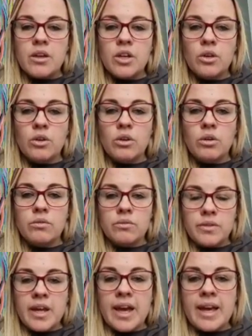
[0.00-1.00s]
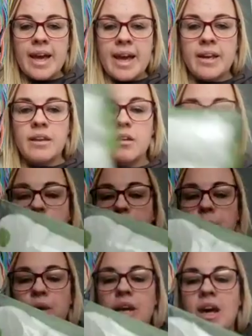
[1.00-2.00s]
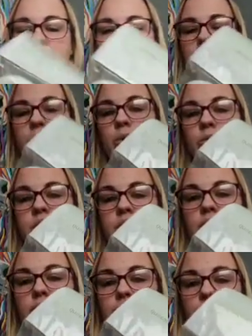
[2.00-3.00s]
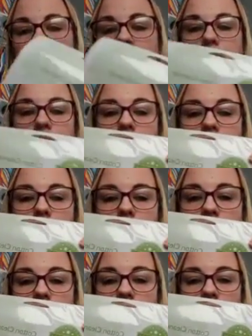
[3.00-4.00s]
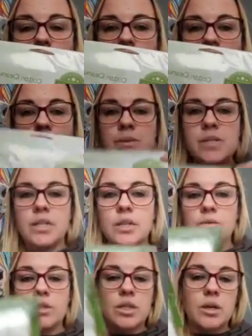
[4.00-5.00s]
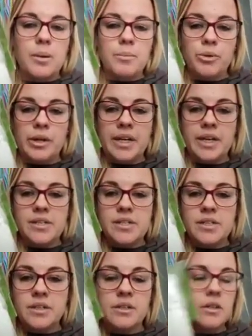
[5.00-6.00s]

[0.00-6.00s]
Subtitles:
You know, again, PRV booster. Absolute brilliant.